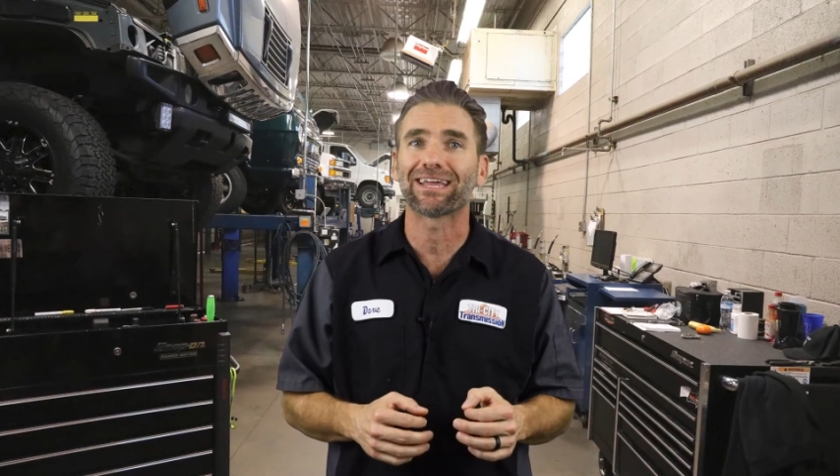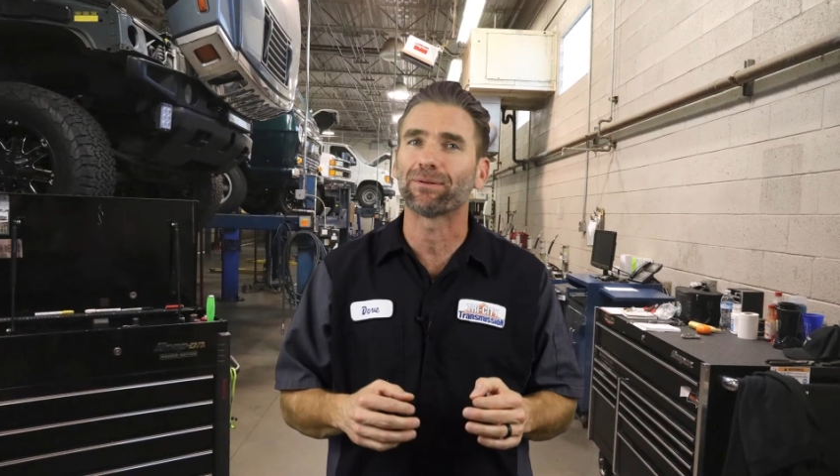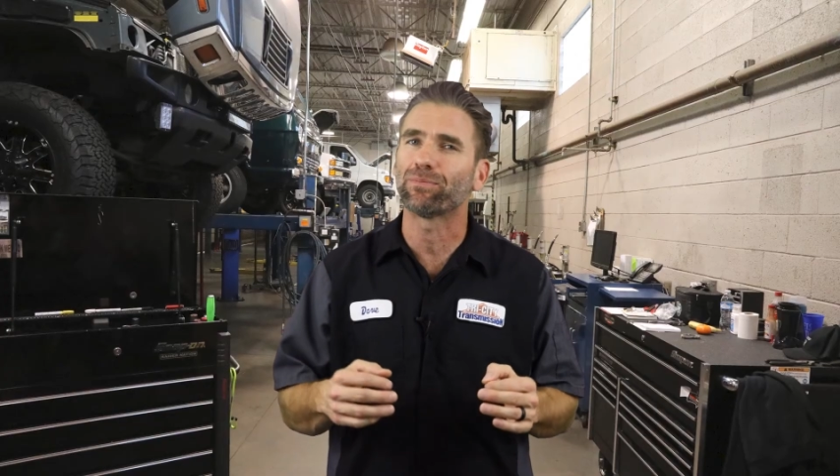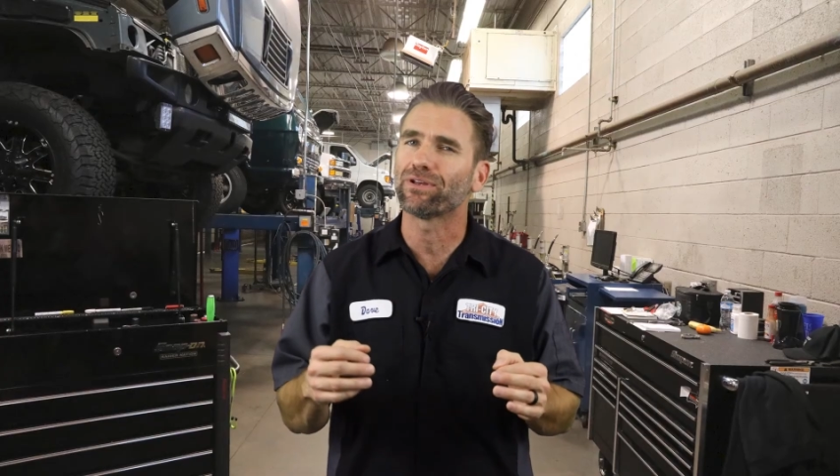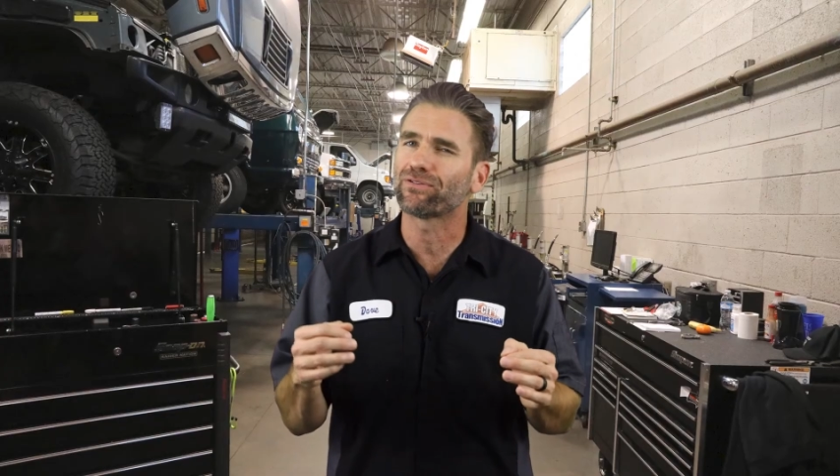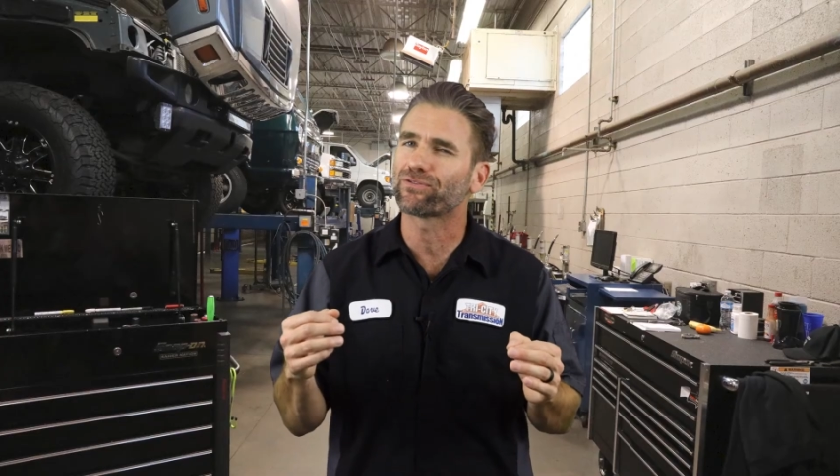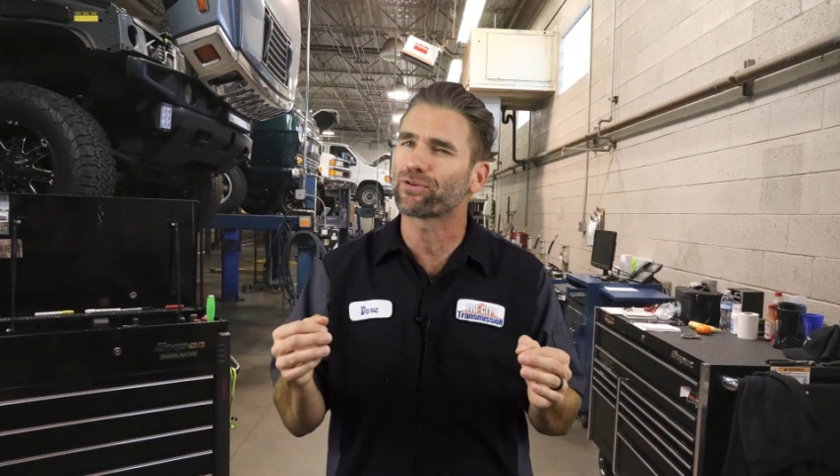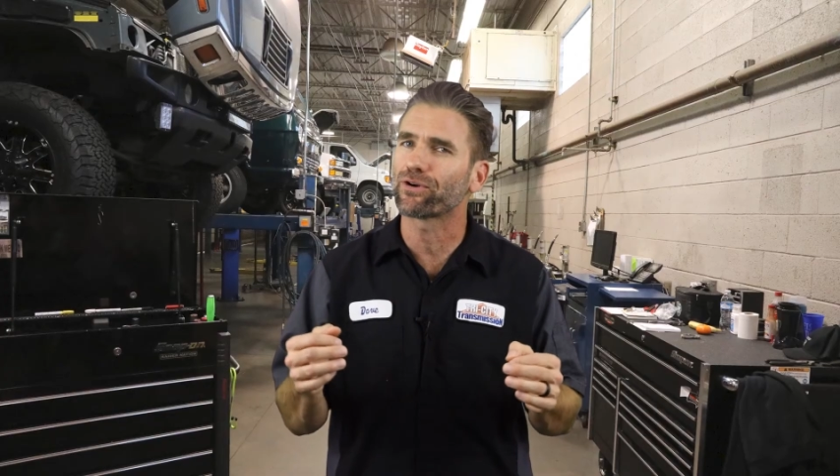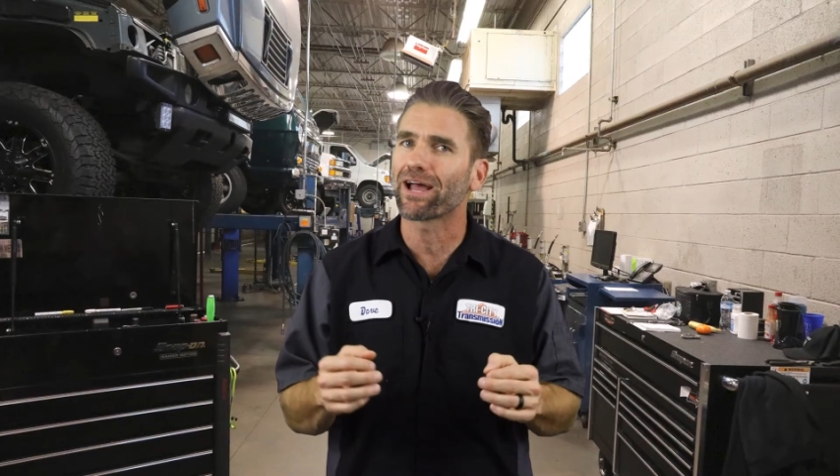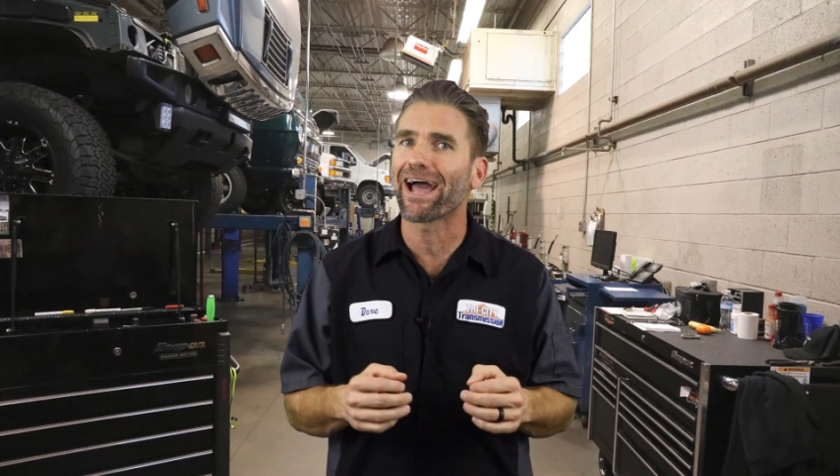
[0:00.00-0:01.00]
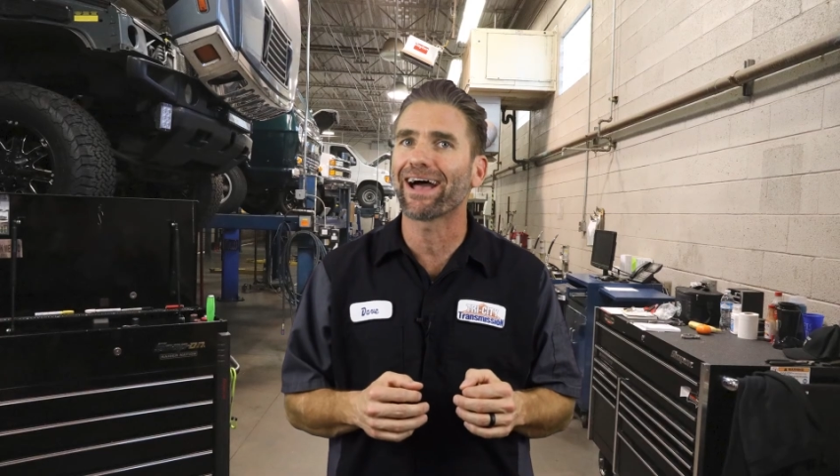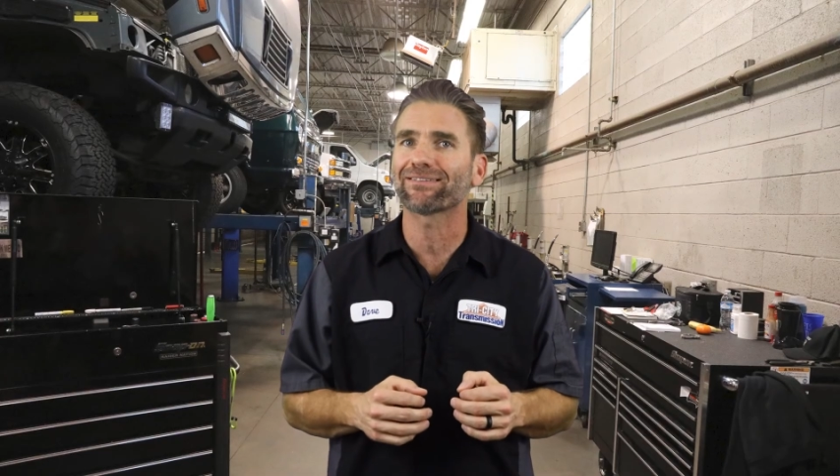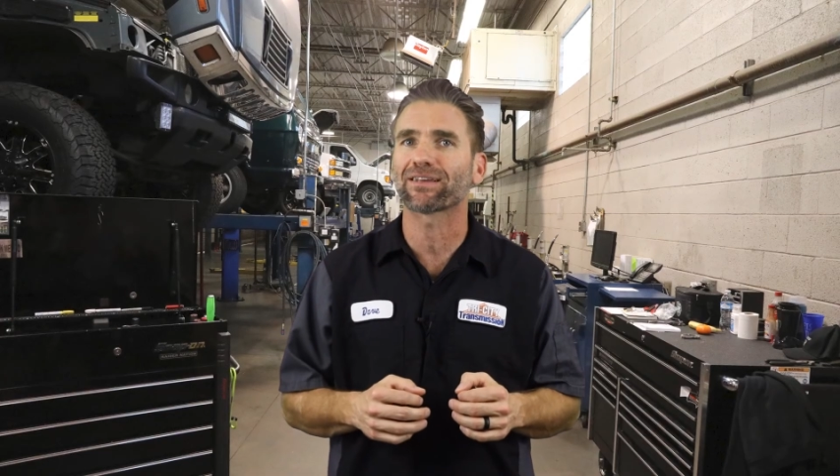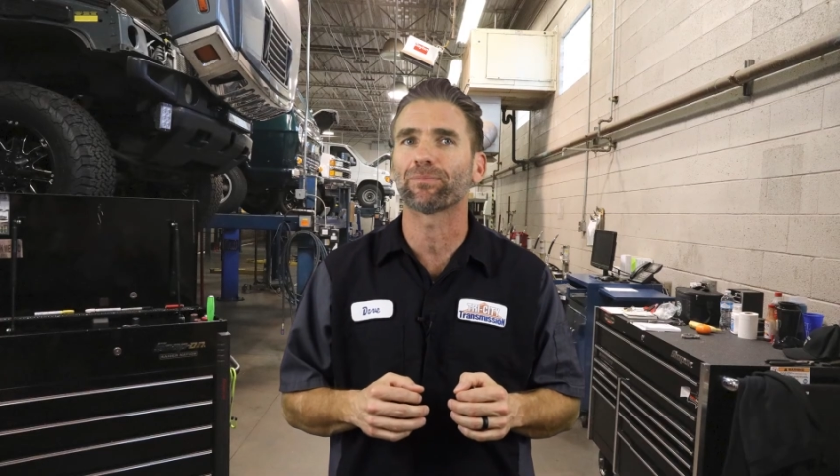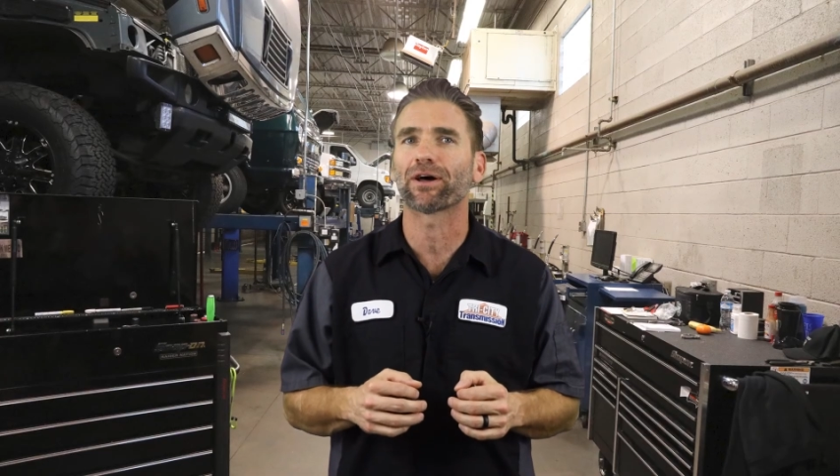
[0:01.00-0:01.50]
and be sure to
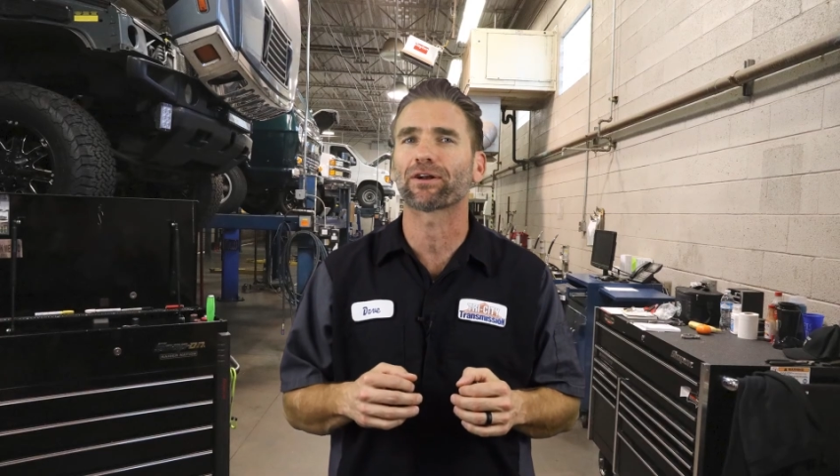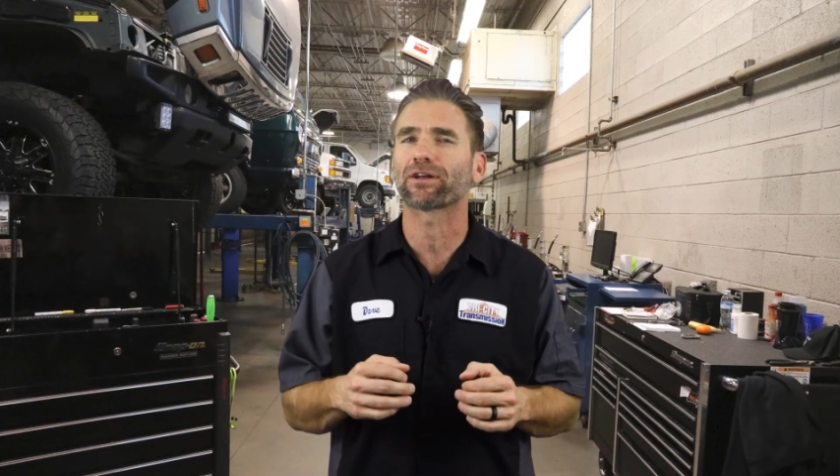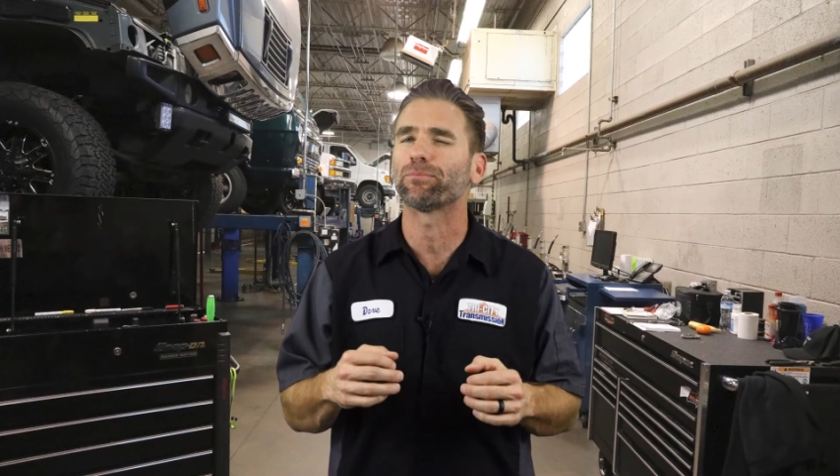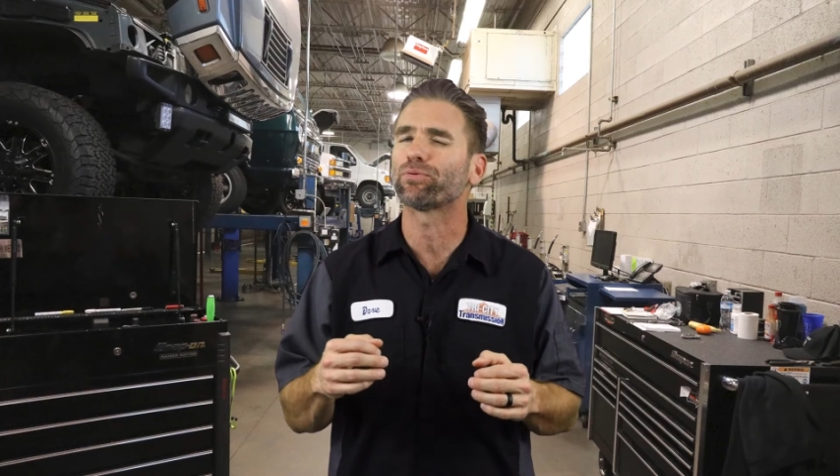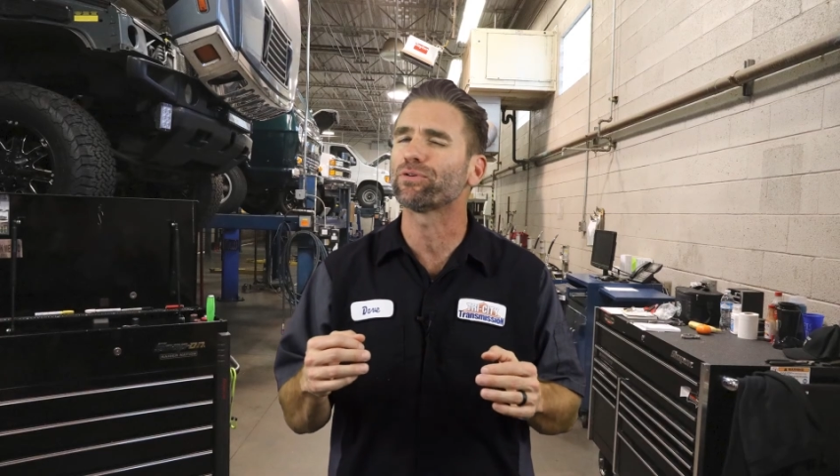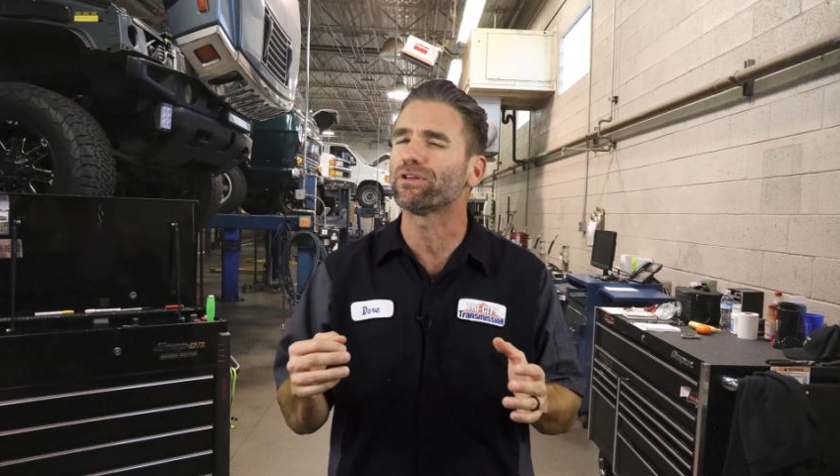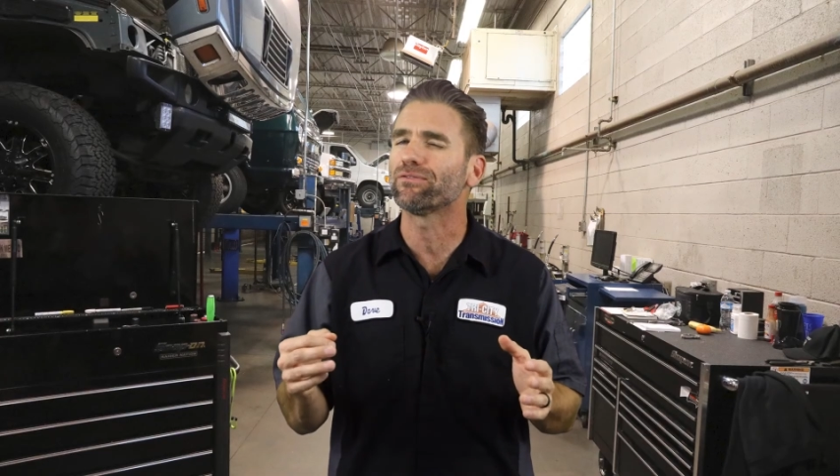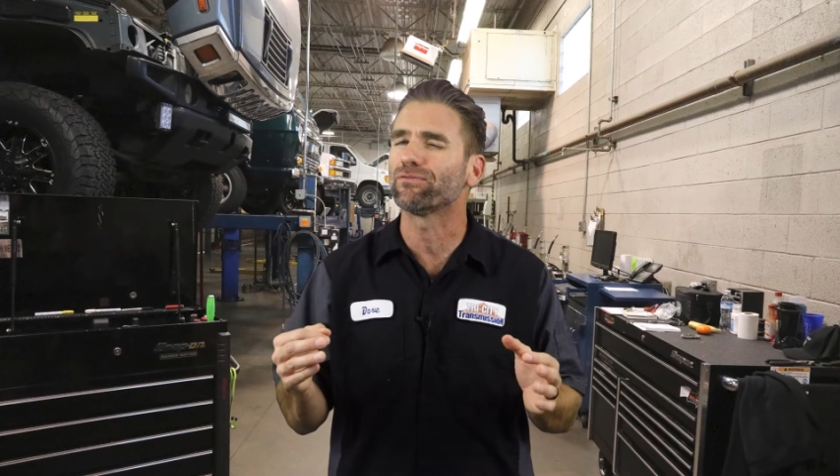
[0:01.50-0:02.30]
ask about our complete